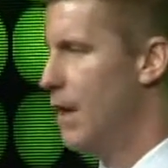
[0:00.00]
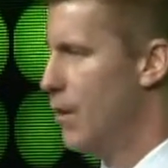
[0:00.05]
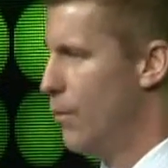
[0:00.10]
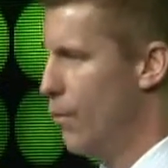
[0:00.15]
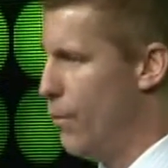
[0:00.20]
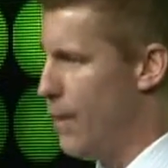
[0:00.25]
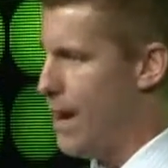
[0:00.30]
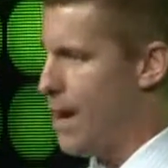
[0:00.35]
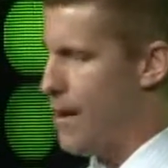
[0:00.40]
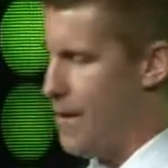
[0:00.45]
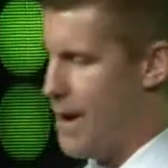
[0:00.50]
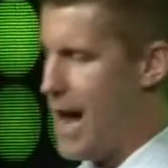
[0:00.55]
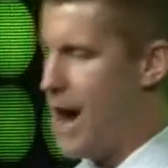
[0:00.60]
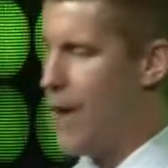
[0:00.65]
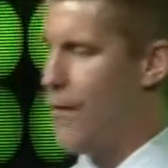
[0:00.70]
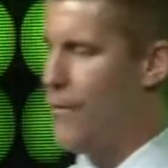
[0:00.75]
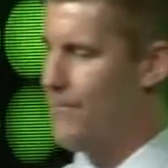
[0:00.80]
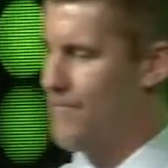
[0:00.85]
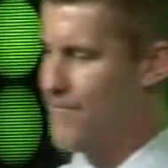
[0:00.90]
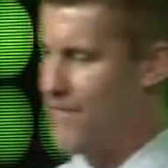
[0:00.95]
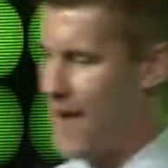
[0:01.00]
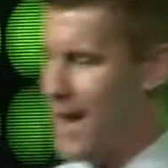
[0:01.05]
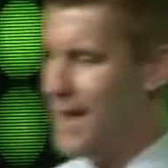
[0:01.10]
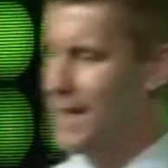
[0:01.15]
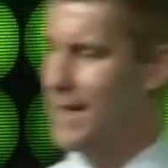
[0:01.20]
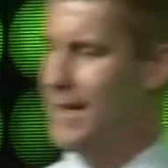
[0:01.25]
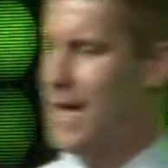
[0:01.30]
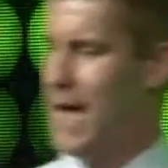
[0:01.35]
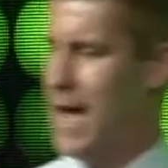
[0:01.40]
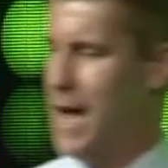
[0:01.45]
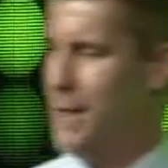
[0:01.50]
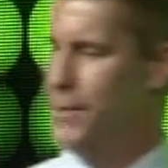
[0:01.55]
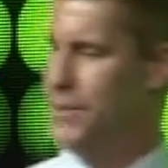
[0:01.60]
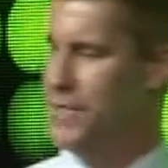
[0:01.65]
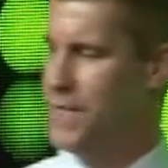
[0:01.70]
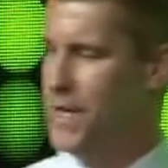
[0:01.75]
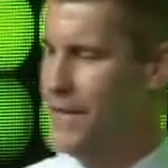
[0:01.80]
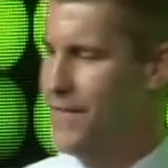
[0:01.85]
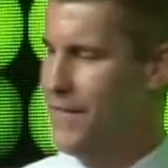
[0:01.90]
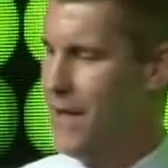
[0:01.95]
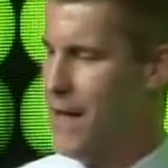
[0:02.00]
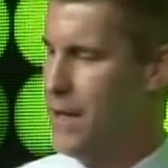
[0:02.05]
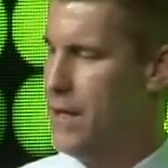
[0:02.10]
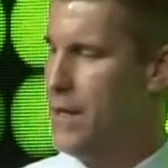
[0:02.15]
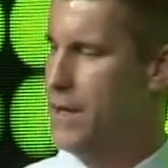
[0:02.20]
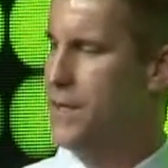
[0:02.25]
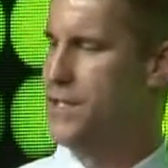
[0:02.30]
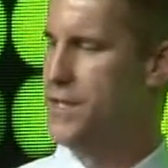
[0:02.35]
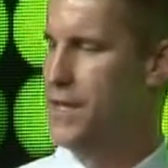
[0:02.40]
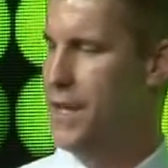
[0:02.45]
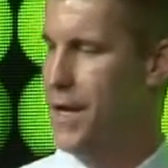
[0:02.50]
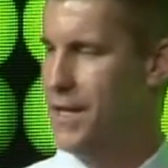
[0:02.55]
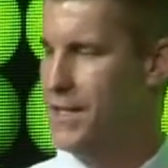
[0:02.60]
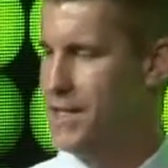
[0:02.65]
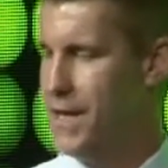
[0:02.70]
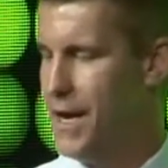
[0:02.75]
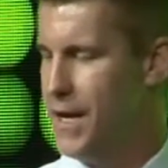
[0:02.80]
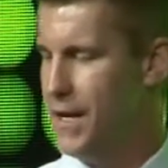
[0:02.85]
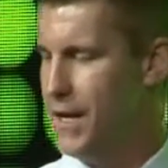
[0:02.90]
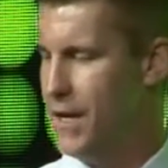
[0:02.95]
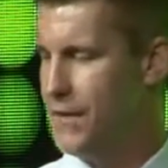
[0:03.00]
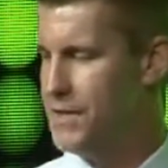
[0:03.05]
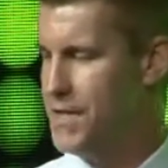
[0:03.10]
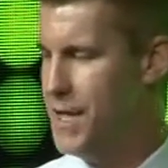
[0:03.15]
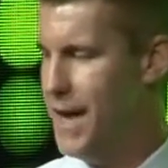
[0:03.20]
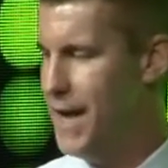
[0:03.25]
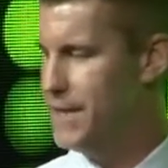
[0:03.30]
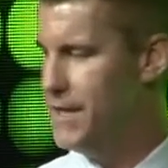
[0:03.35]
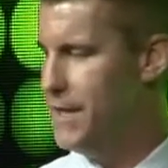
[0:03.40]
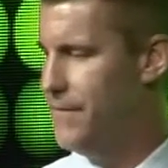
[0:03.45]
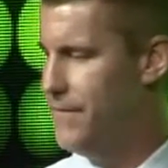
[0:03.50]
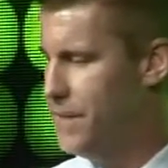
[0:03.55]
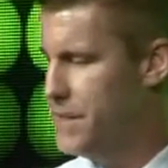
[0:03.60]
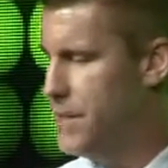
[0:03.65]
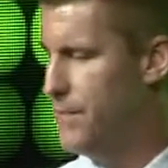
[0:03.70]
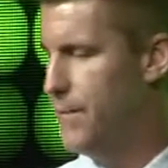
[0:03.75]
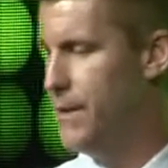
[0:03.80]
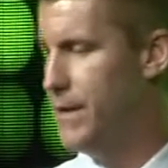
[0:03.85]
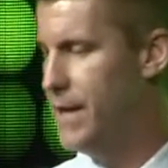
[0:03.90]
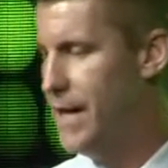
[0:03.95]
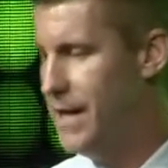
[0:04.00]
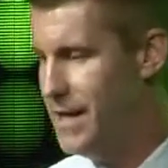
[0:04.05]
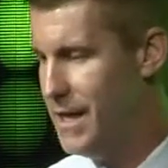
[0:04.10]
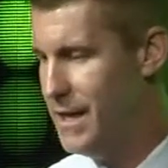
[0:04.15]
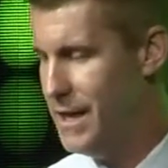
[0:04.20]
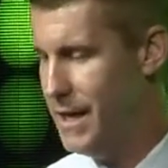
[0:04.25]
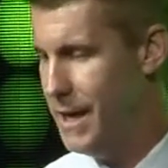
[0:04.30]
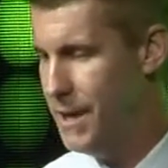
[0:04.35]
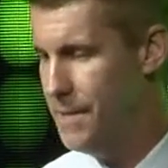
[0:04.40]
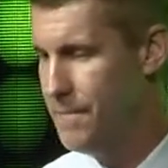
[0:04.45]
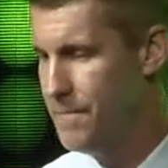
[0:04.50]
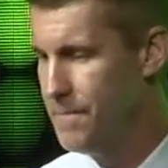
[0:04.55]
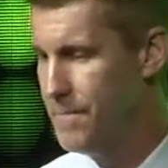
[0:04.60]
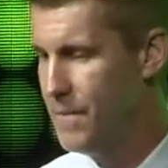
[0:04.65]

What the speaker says: We are now finally able to give Kellogg's executives the IT visibility they need,